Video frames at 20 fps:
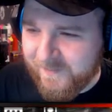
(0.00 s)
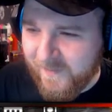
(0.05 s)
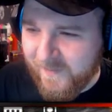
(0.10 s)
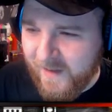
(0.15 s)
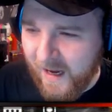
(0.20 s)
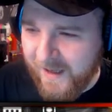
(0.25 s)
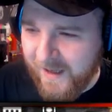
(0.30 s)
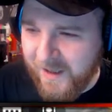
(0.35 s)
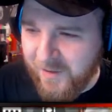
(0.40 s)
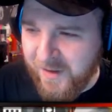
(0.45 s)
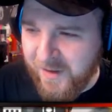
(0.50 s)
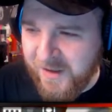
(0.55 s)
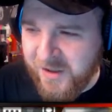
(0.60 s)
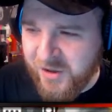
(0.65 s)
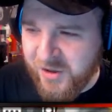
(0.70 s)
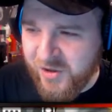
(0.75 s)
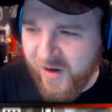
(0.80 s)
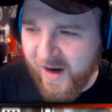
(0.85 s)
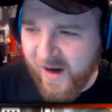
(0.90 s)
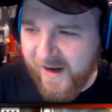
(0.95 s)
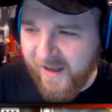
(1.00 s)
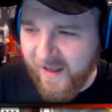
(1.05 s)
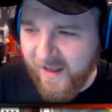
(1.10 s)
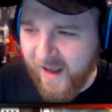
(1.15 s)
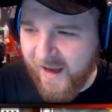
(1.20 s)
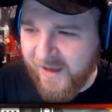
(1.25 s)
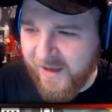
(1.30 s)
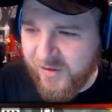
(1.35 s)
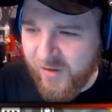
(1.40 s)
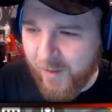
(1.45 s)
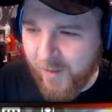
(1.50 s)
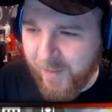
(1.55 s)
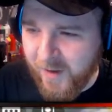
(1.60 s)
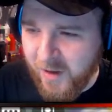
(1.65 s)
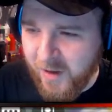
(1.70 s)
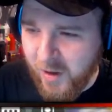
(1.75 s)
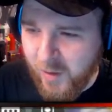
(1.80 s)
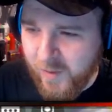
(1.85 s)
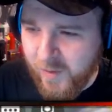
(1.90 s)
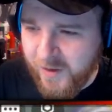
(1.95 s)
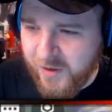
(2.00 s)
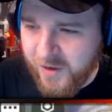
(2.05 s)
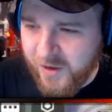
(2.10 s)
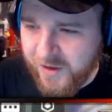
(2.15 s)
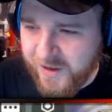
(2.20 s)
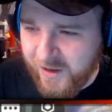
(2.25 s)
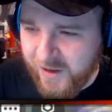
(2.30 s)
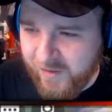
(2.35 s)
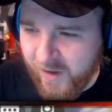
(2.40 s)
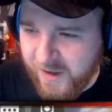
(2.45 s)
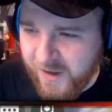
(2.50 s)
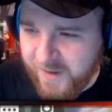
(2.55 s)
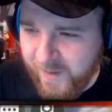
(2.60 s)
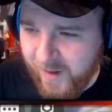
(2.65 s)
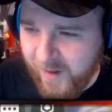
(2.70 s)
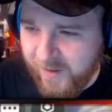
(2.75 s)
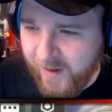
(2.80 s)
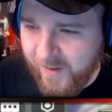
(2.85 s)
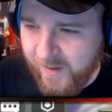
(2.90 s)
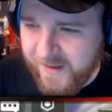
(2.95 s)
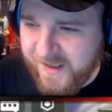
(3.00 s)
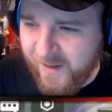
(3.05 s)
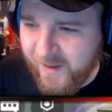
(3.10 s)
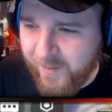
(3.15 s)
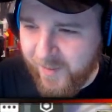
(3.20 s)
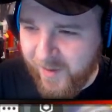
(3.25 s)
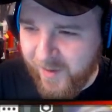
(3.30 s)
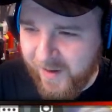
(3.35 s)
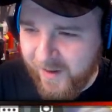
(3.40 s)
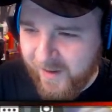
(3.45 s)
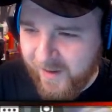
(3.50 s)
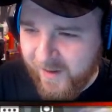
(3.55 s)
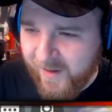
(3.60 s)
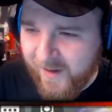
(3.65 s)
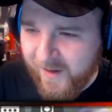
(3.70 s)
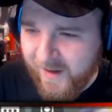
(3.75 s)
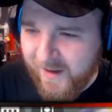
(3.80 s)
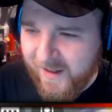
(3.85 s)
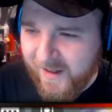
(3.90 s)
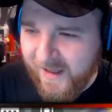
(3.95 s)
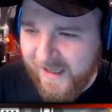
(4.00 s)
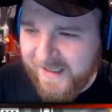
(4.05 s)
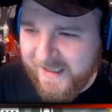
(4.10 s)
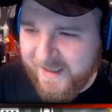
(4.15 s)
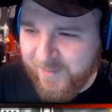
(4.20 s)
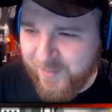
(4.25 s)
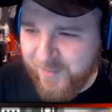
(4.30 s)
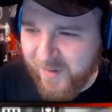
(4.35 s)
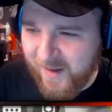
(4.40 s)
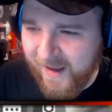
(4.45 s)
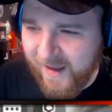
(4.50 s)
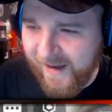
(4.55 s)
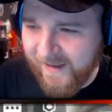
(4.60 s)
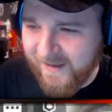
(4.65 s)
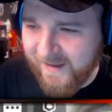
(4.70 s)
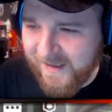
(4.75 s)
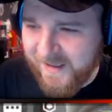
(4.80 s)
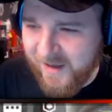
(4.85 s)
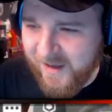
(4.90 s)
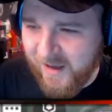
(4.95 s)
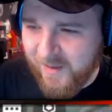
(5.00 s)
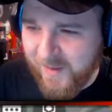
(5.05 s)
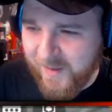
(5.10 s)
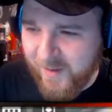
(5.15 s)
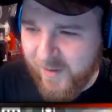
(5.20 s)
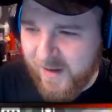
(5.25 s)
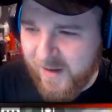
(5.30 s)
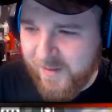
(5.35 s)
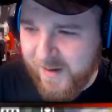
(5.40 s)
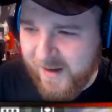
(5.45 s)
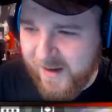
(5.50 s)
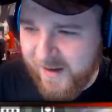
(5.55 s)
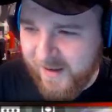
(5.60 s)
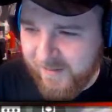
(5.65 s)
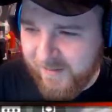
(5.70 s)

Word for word: I do need to try and like drop a nuke with just the crossbow though at some point. That's like it's got to be one of my